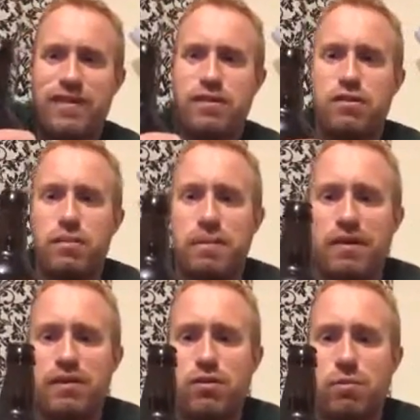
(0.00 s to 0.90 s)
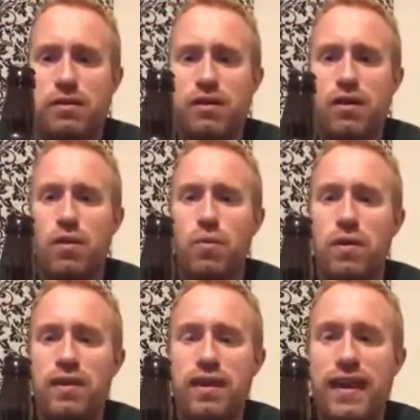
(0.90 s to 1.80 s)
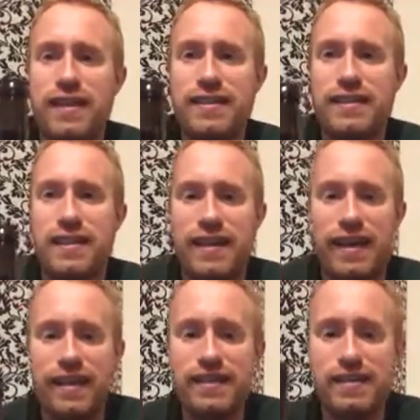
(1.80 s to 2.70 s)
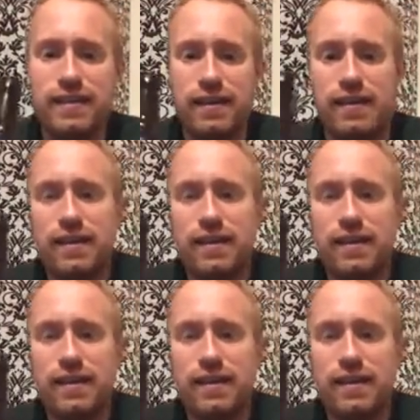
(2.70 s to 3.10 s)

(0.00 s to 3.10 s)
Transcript: So the beer is opened with a nice hiss.